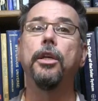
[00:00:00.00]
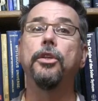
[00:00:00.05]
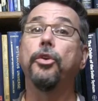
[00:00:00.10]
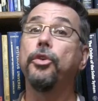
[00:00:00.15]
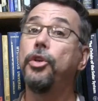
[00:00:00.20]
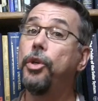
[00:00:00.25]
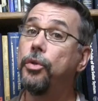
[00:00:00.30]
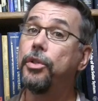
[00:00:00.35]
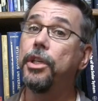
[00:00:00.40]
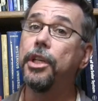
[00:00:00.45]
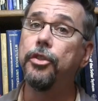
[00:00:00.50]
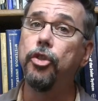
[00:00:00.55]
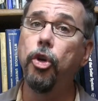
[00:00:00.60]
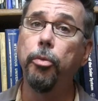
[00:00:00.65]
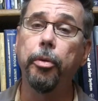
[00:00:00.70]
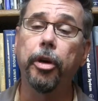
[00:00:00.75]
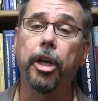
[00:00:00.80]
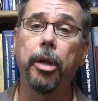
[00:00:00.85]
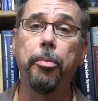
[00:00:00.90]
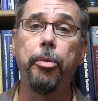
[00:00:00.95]
So using
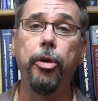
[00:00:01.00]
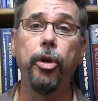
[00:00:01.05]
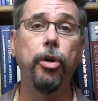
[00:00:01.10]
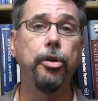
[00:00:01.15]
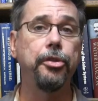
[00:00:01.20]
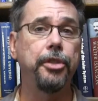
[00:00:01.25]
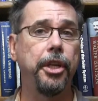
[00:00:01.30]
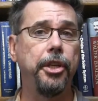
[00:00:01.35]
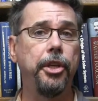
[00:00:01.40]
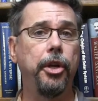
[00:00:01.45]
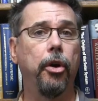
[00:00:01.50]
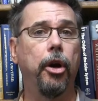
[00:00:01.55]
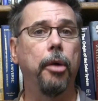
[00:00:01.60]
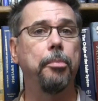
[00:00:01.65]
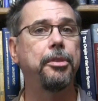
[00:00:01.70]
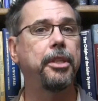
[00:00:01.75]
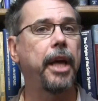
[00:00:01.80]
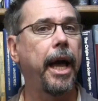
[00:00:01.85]
supercomputers in Europe,